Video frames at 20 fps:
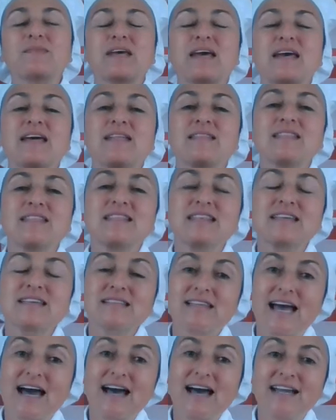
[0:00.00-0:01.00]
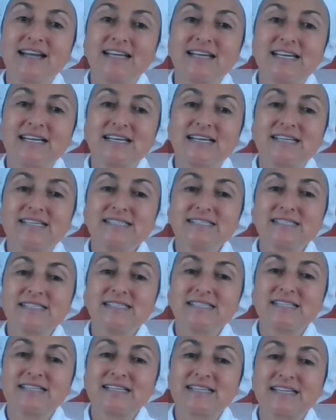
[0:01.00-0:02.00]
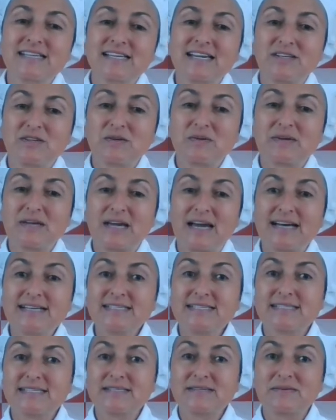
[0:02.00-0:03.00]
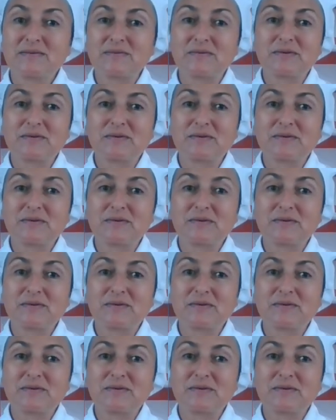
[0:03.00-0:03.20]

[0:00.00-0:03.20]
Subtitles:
And that is, can you guess?